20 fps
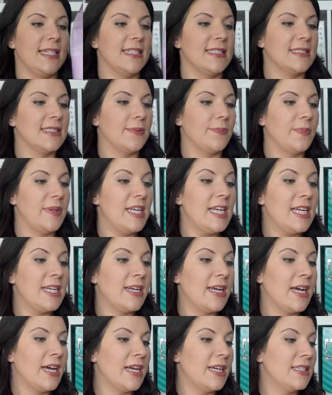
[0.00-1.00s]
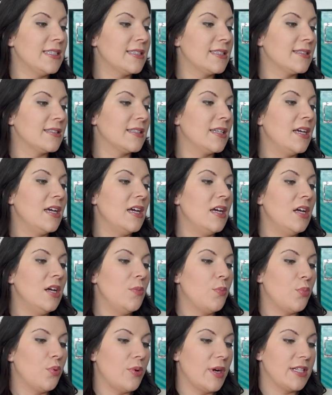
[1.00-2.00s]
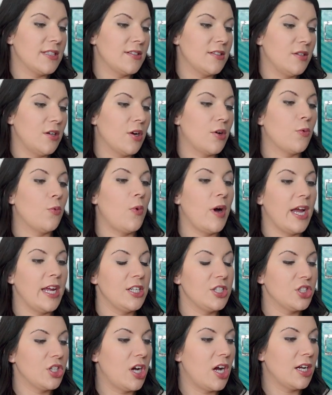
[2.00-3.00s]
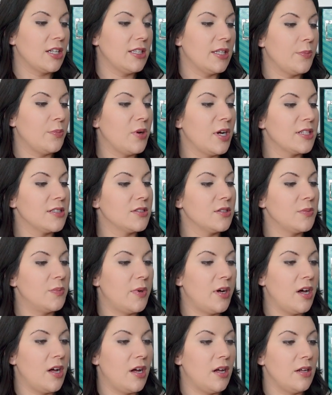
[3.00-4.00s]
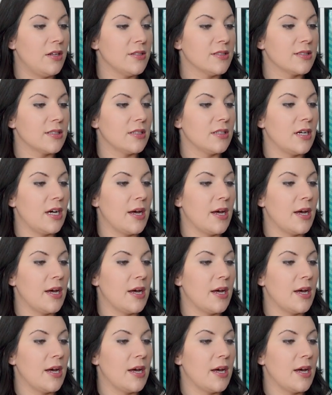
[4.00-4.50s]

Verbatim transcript: It's peanuts, pretzel or white chocolate pretzel balls,